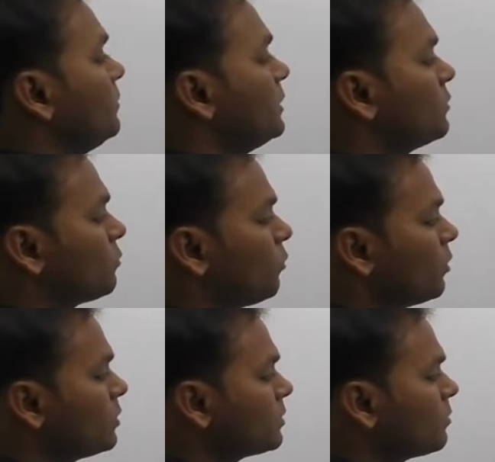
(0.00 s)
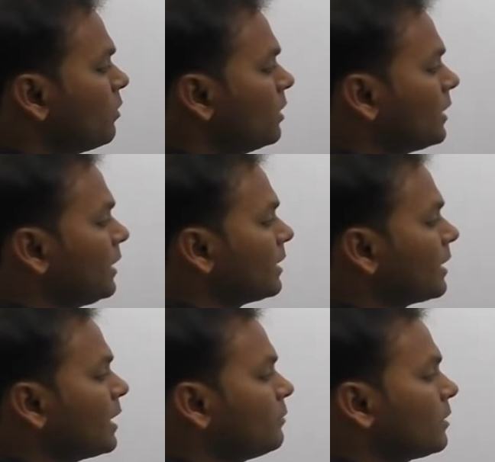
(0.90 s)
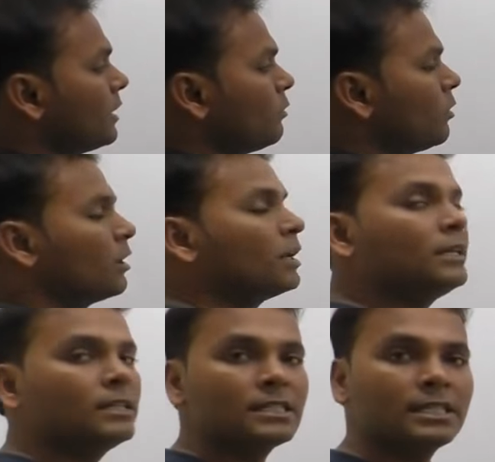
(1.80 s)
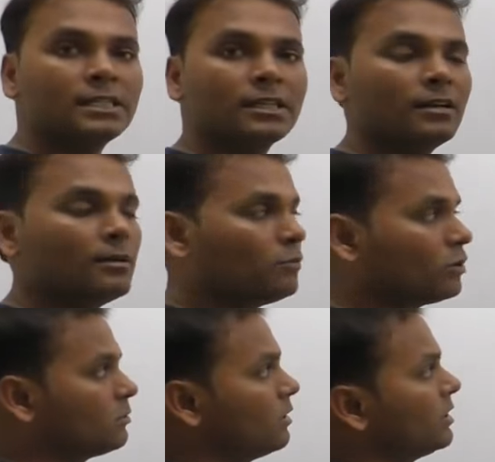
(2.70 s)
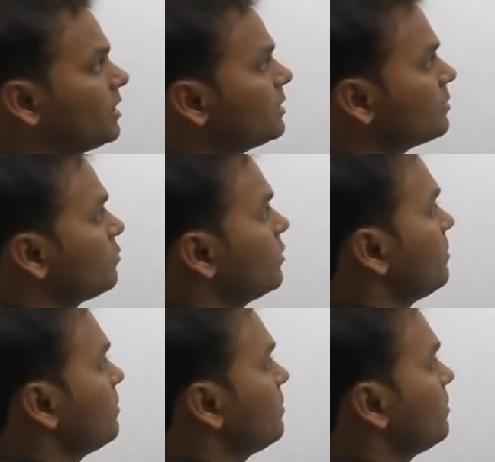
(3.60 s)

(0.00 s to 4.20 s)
is const or data type ka order interchange karna possible, there is no